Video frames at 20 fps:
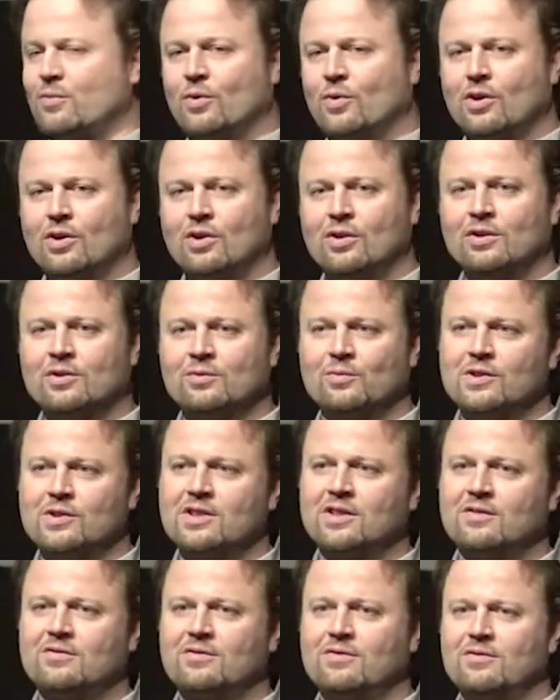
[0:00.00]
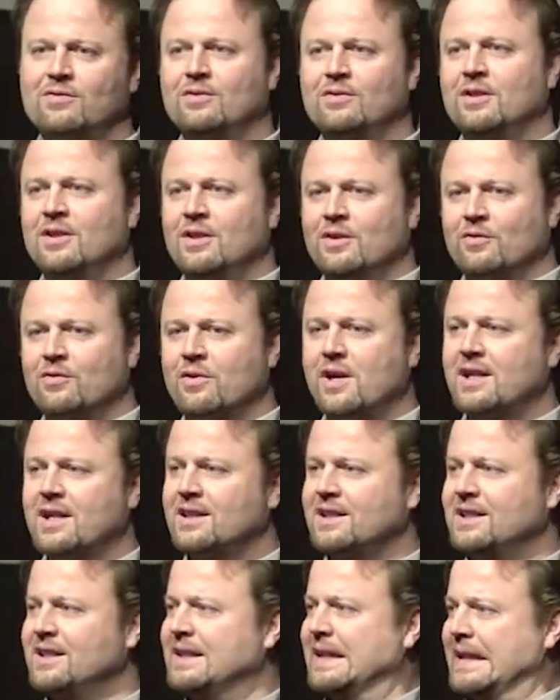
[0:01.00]
World, which have,
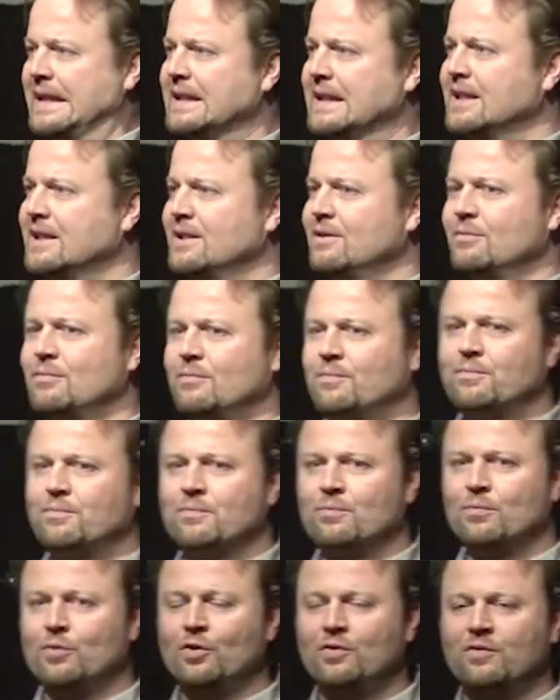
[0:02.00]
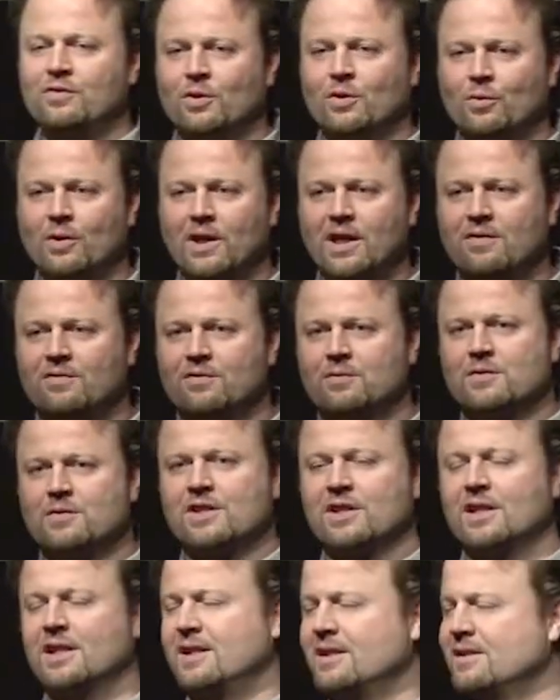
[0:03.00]
frankly moved away from
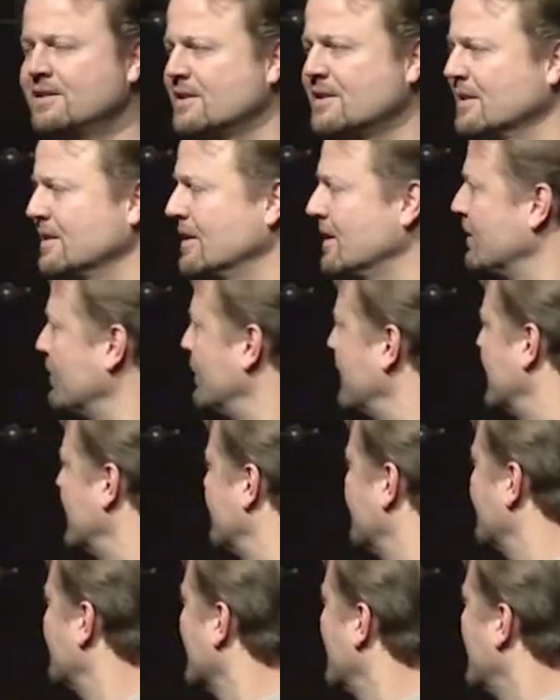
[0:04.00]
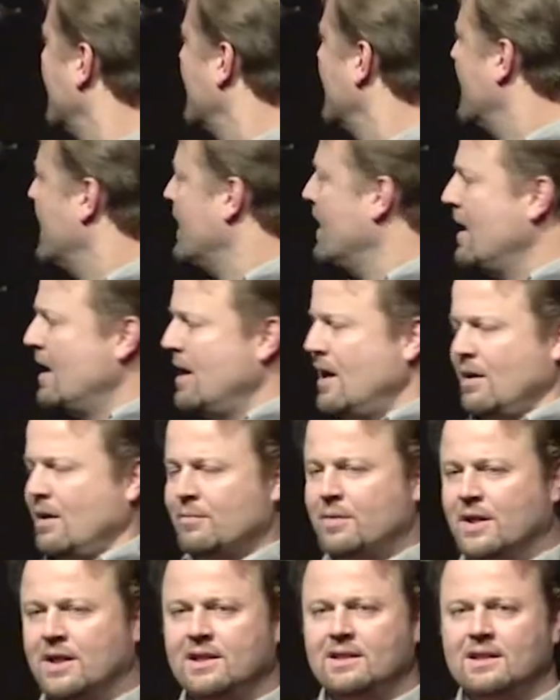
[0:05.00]
science a little bit.
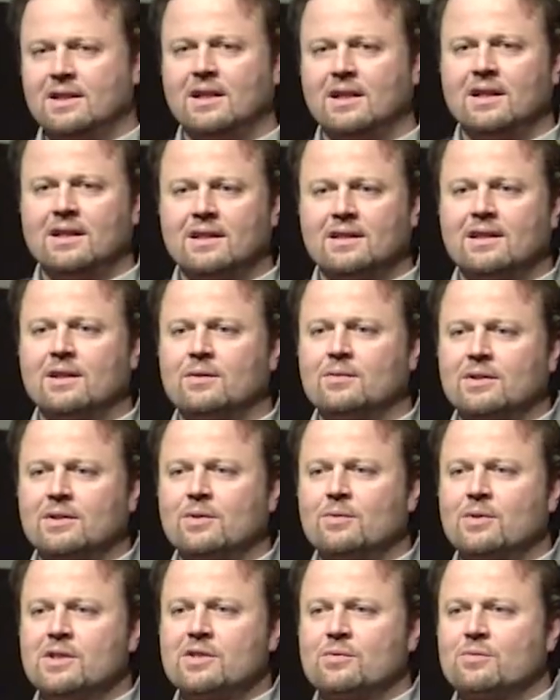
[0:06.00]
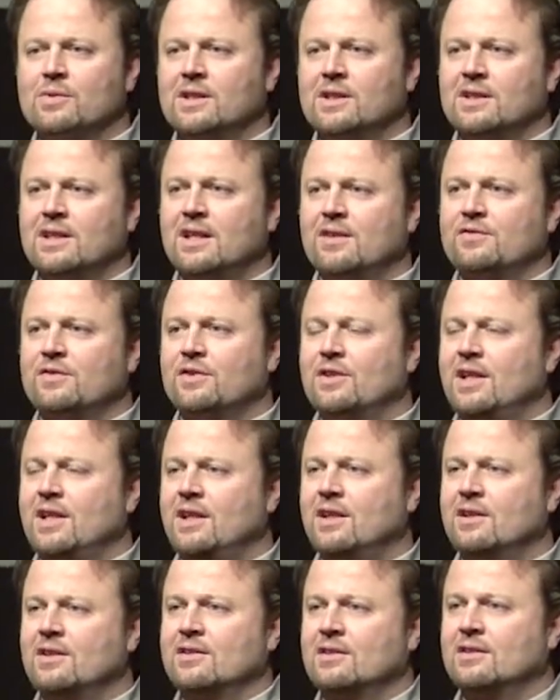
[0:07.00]
But there was a real effort
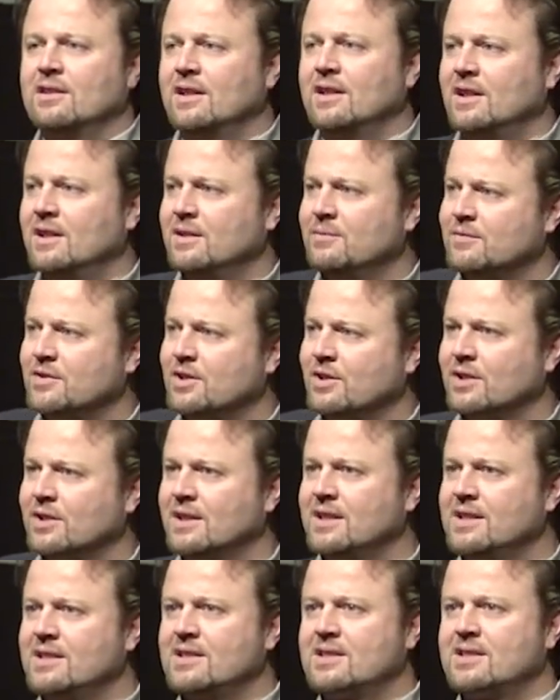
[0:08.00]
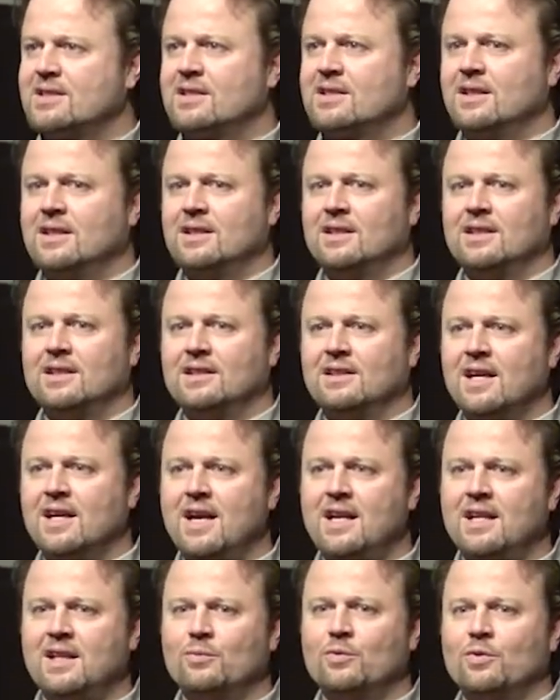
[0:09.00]
here to at least
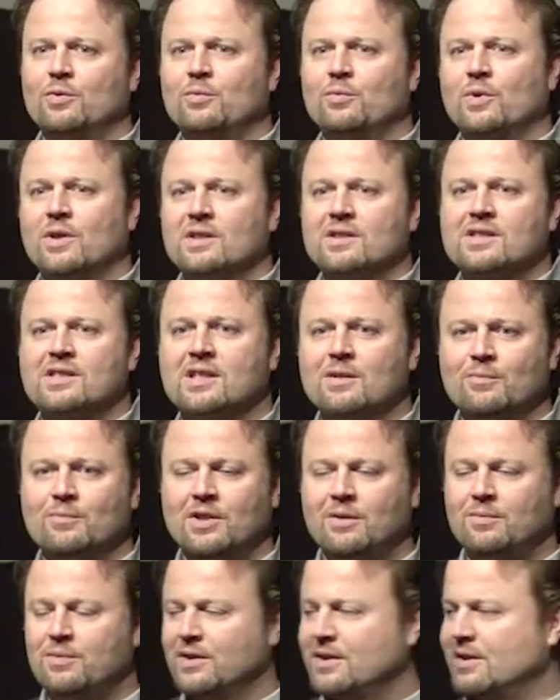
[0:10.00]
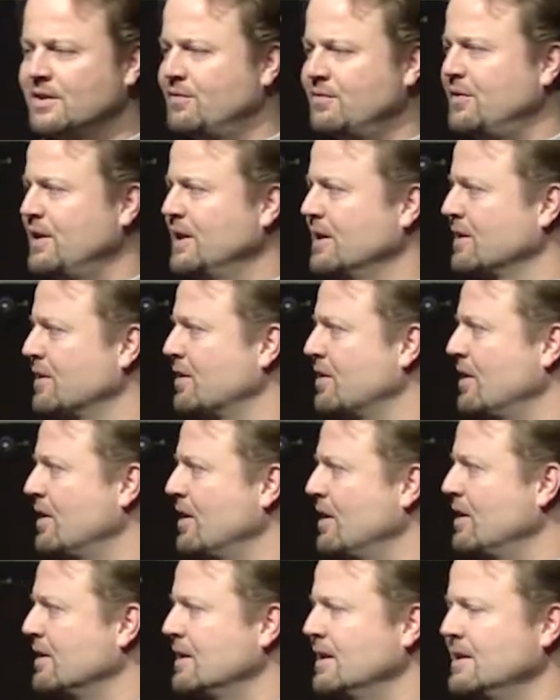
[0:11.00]
align it with what some people in the field
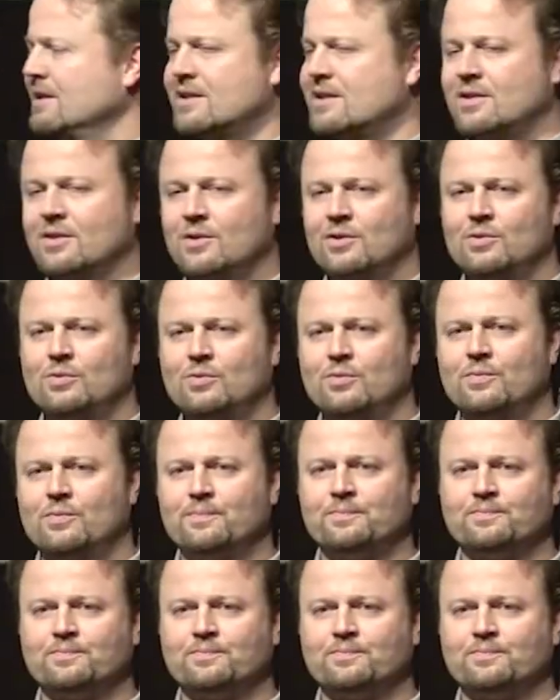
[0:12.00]
thought. And so